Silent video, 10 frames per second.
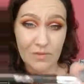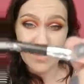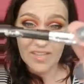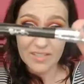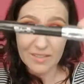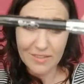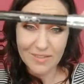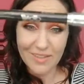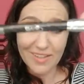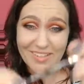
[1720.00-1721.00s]
This.
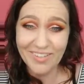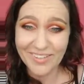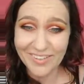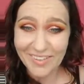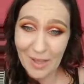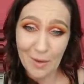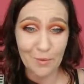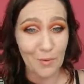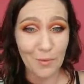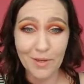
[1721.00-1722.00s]
It's, I
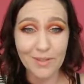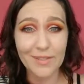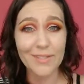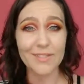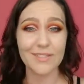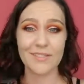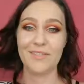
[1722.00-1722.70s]
don't know what this.